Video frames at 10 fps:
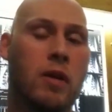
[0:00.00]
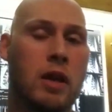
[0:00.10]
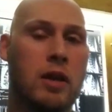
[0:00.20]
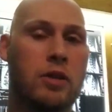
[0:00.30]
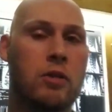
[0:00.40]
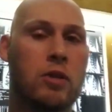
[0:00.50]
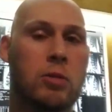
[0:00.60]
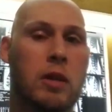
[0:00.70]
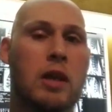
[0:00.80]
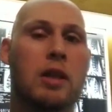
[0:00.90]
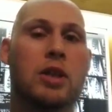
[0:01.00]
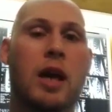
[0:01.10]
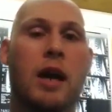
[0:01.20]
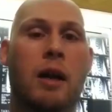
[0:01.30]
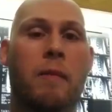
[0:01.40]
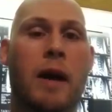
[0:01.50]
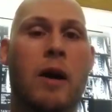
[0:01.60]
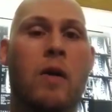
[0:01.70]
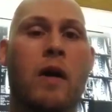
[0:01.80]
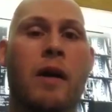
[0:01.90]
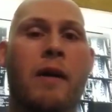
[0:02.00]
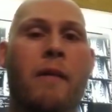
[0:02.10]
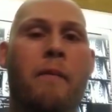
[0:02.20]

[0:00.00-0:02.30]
what we're going to do is we're going to talk about